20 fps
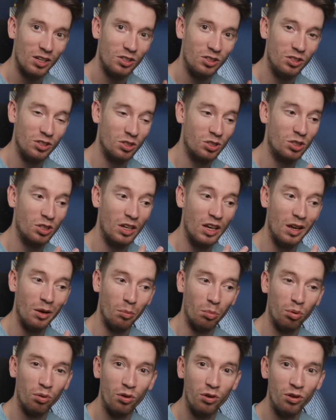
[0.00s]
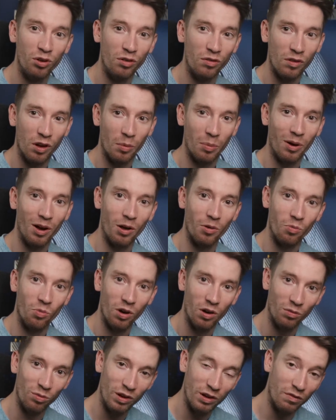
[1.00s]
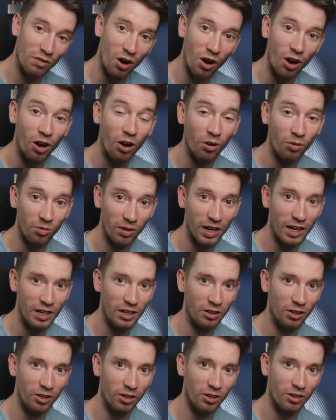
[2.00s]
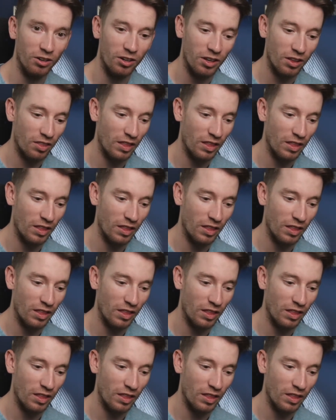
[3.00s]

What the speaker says: just to improve upon what we've already learned.